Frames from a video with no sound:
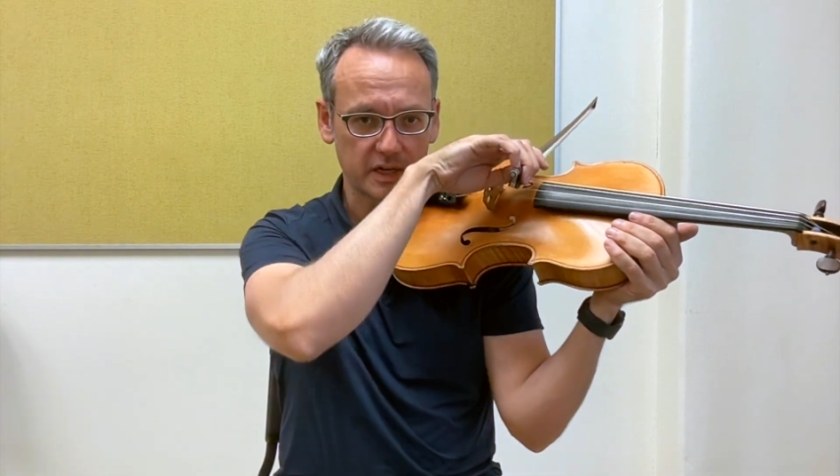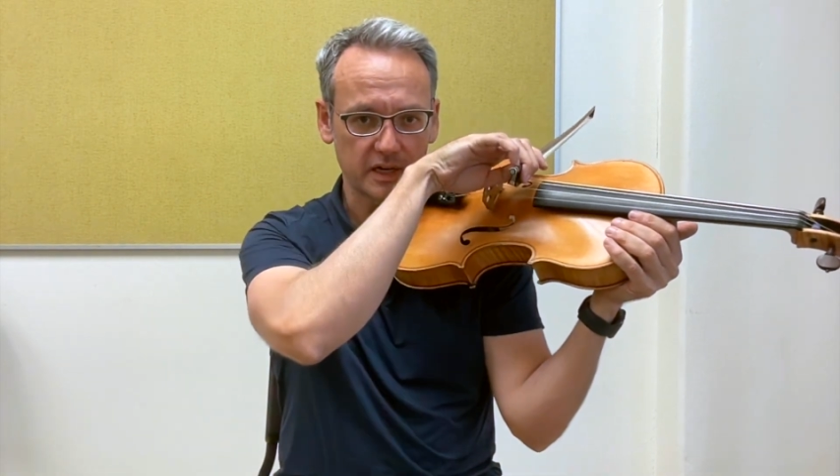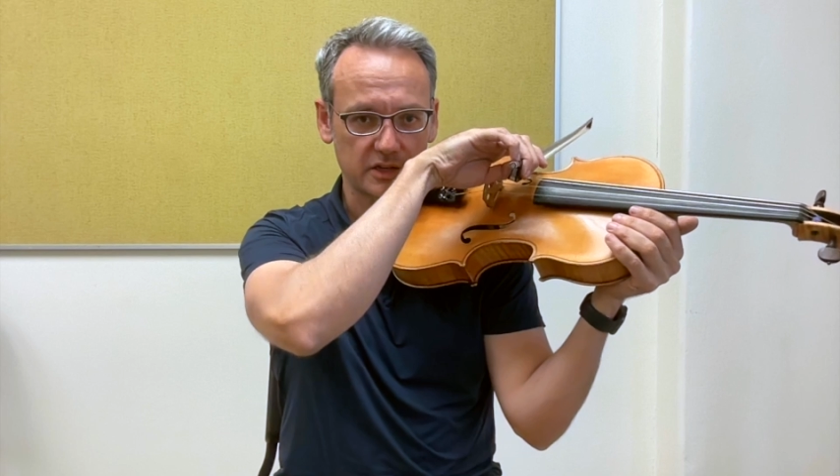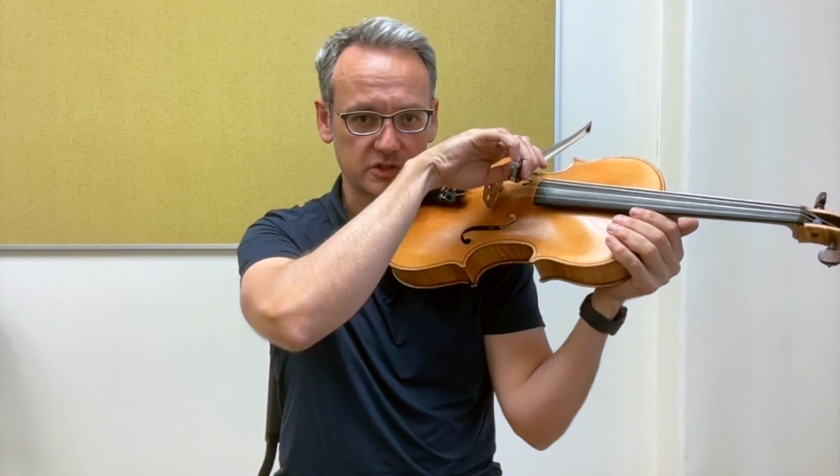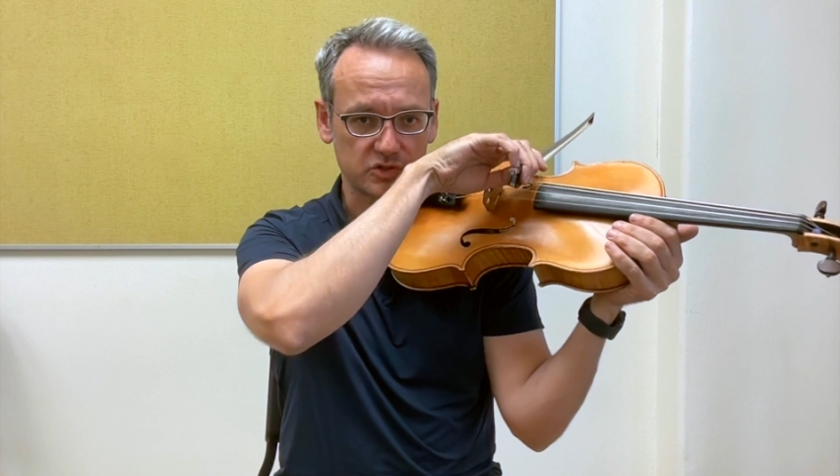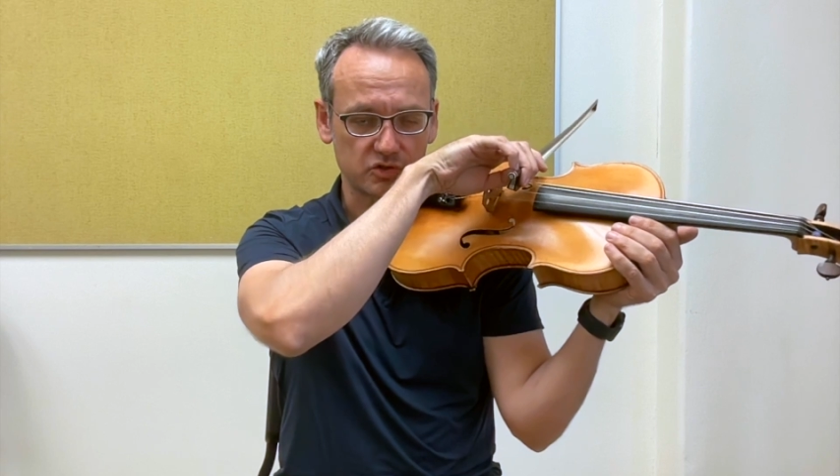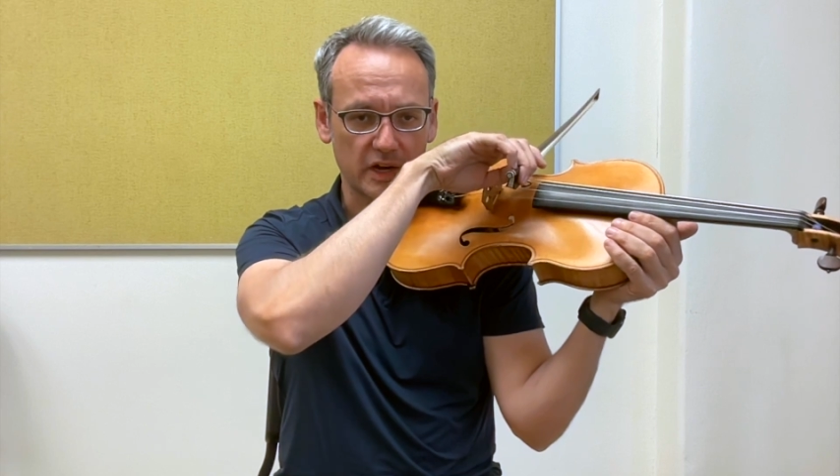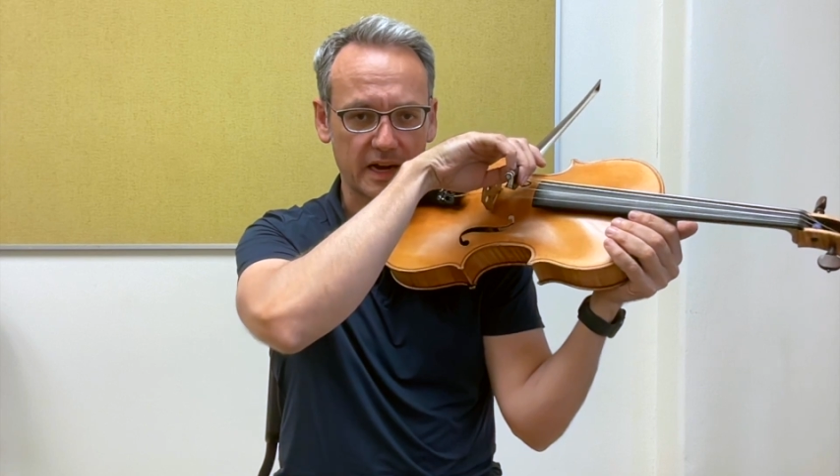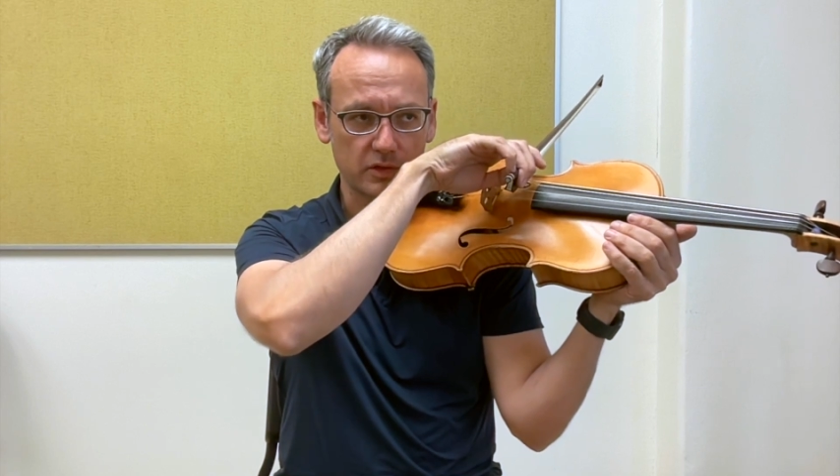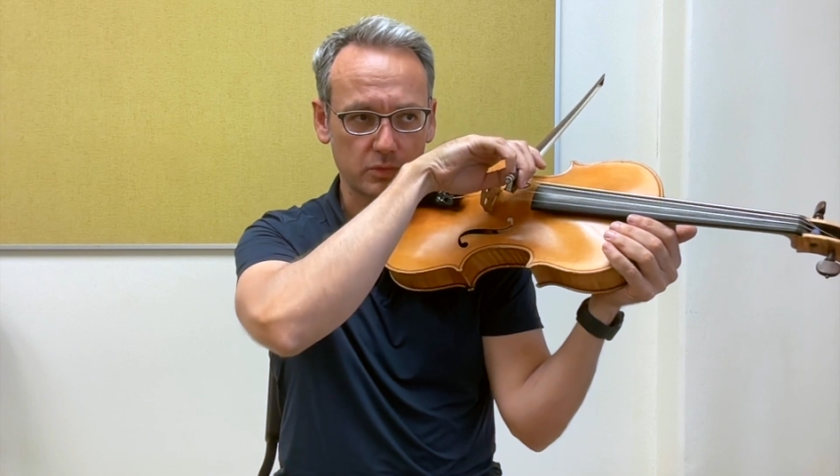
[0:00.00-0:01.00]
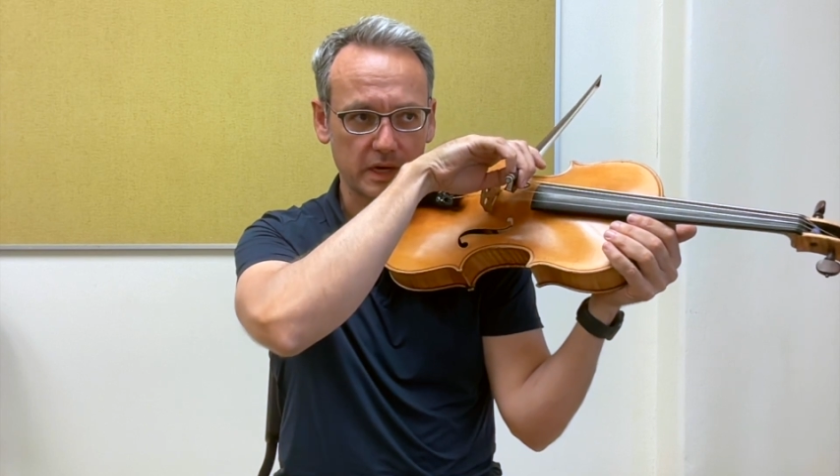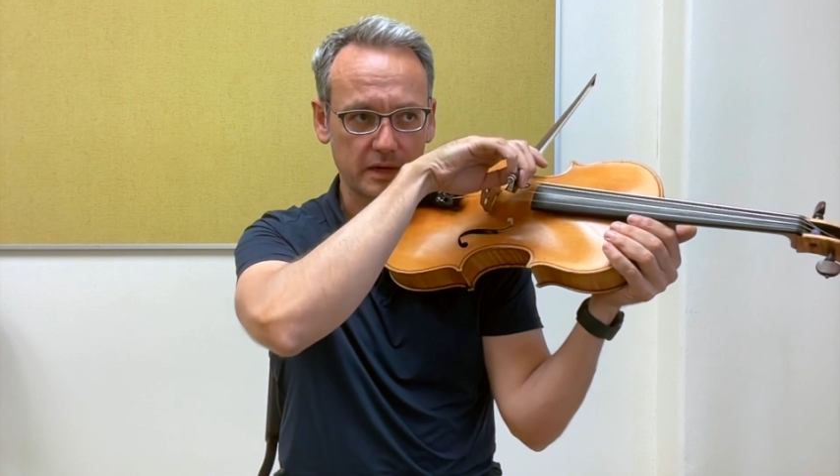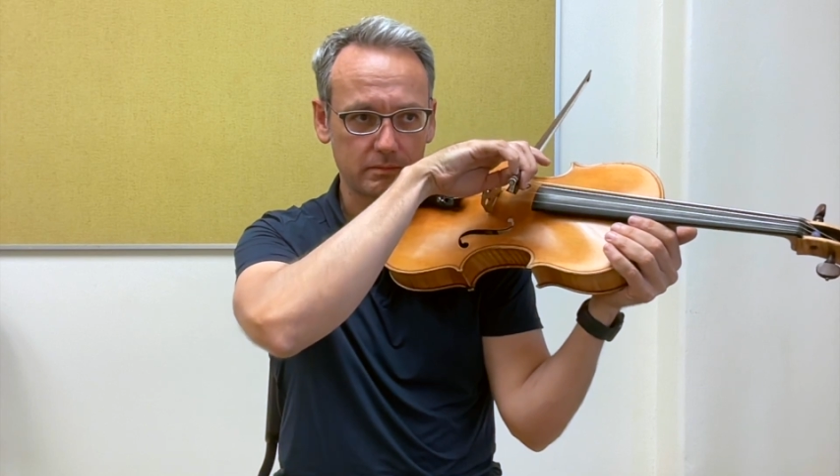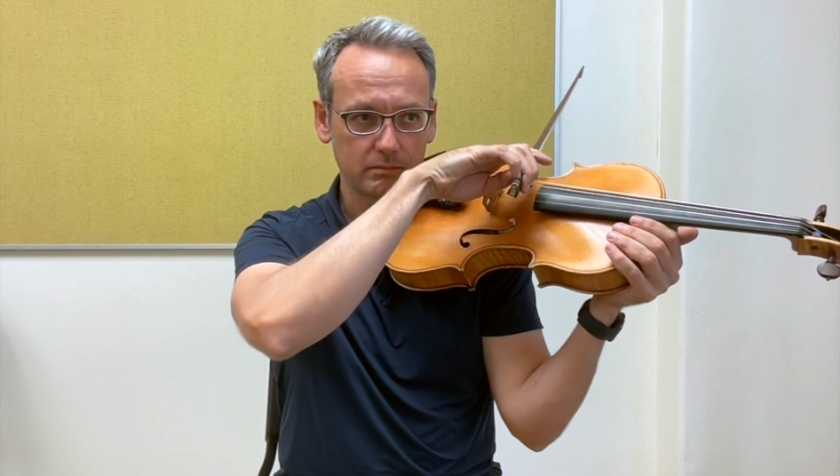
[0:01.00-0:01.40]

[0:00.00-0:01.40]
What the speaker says: and I just drag the weight,